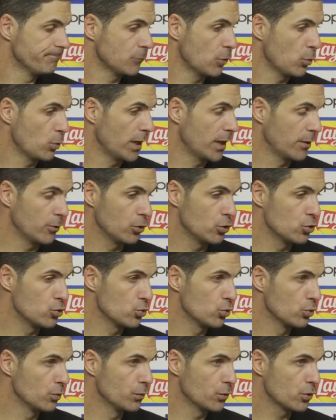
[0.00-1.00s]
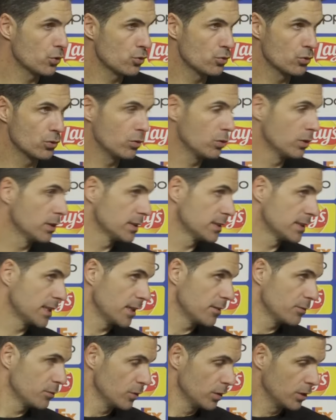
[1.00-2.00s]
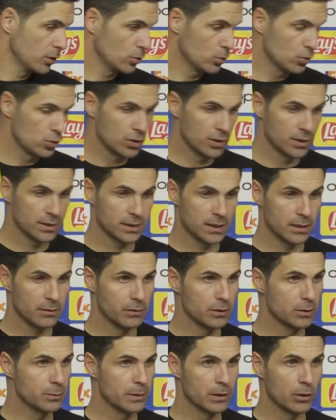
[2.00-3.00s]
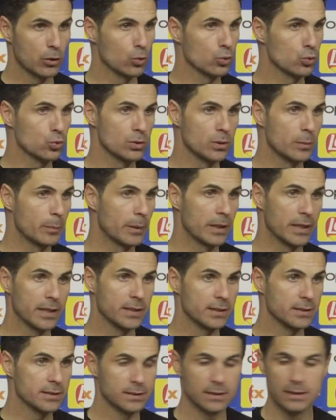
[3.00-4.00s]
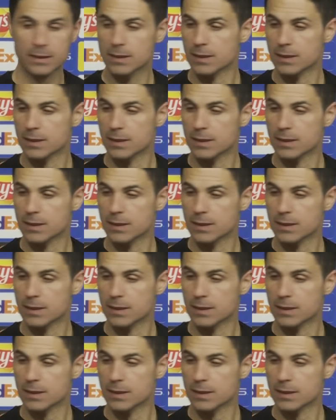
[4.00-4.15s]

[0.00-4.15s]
What I'm going to do for sure, all the staff, all the coaching staff, is be close to the players.